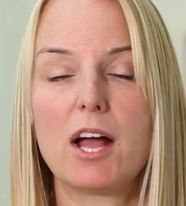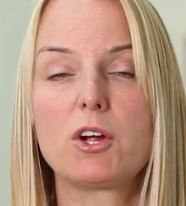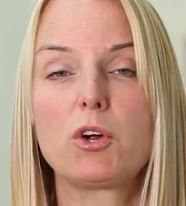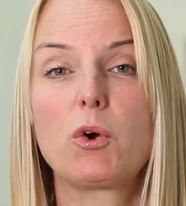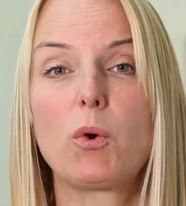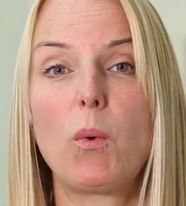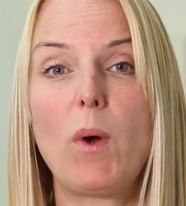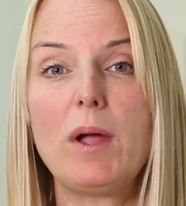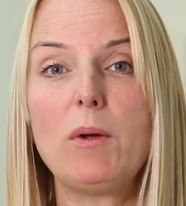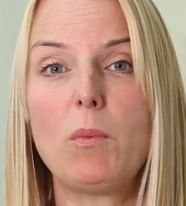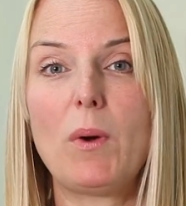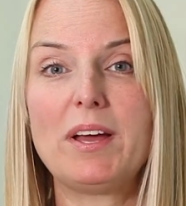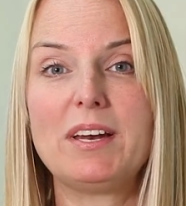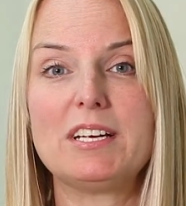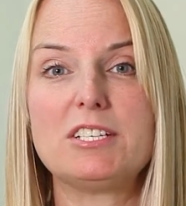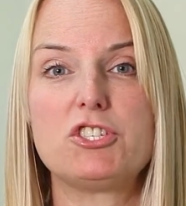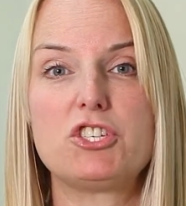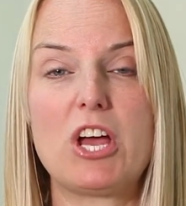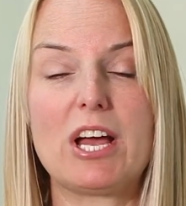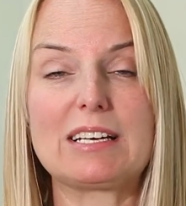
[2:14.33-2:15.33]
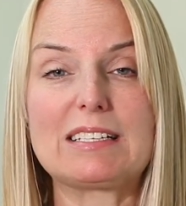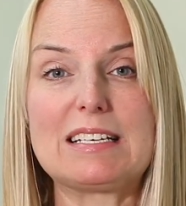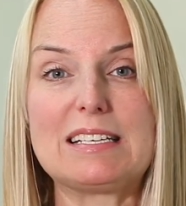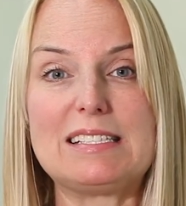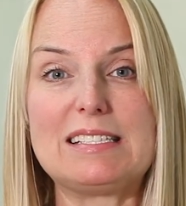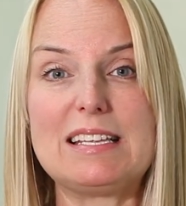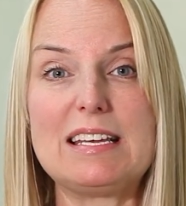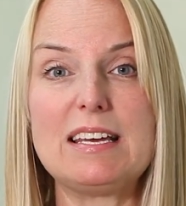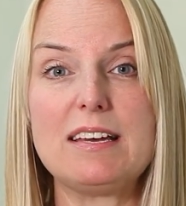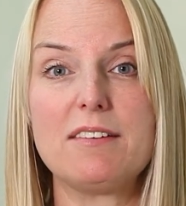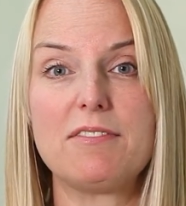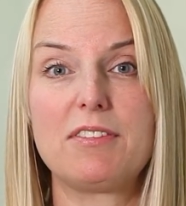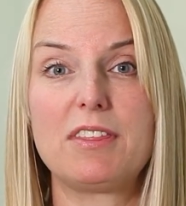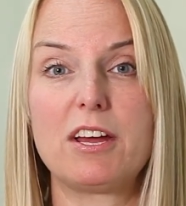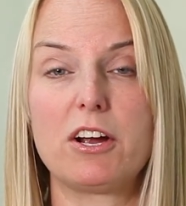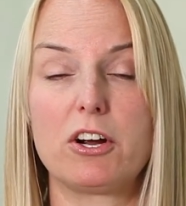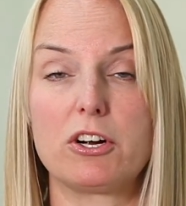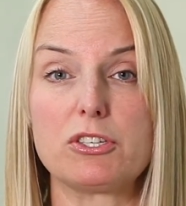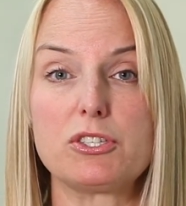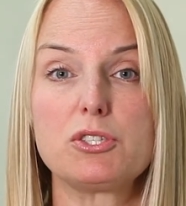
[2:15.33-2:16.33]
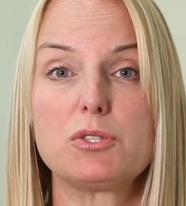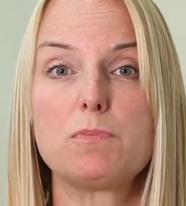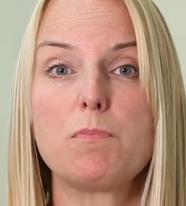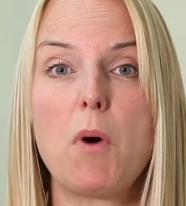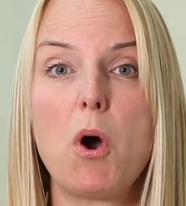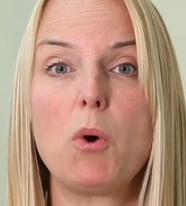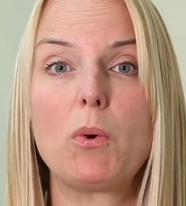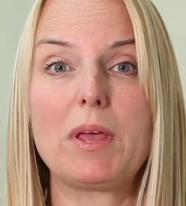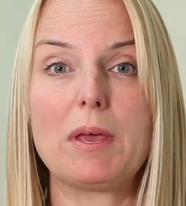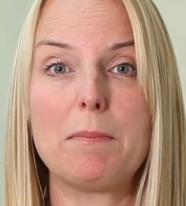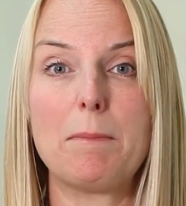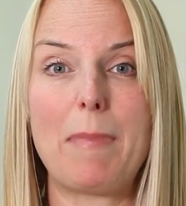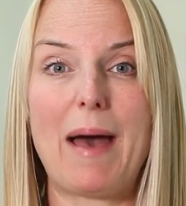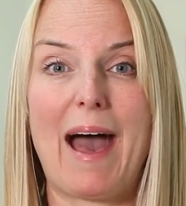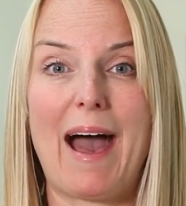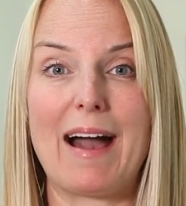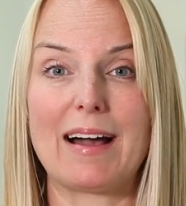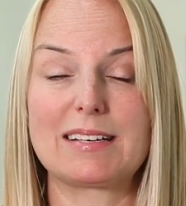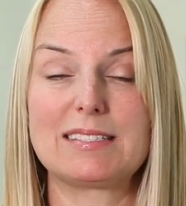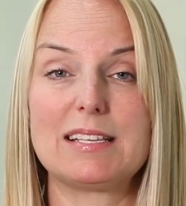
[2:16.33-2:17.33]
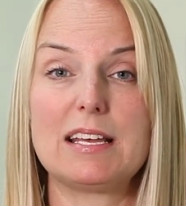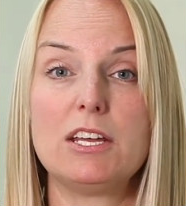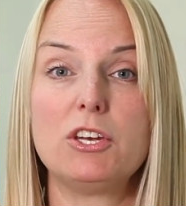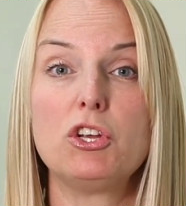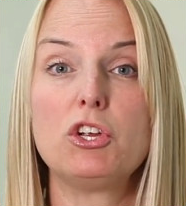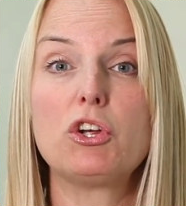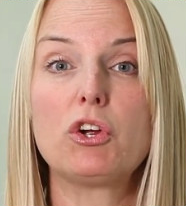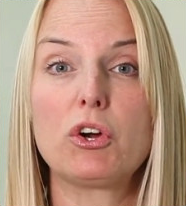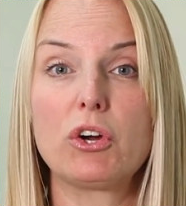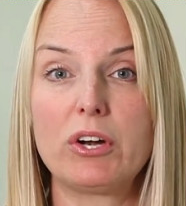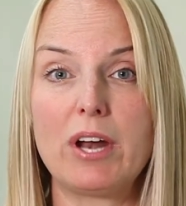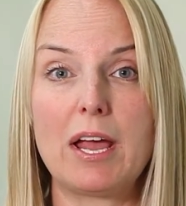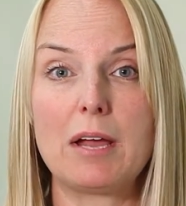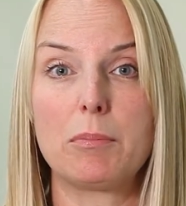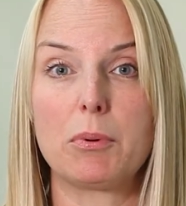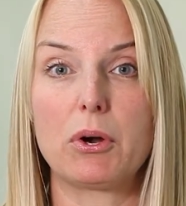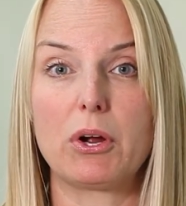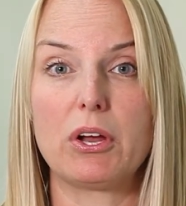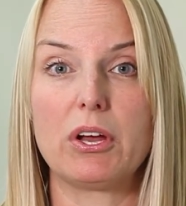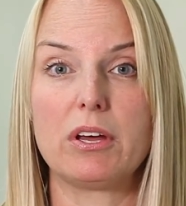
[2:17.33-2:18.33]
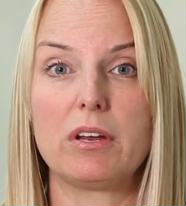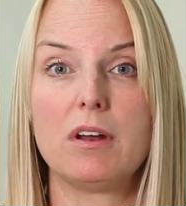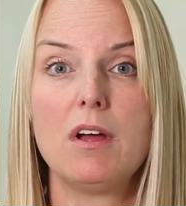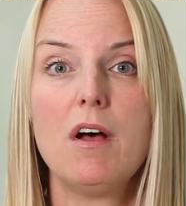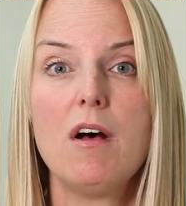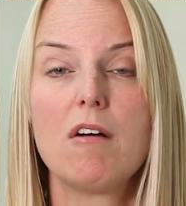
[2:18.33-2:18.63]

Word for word: great way to check to see if there are smoke impacts in your neighborhood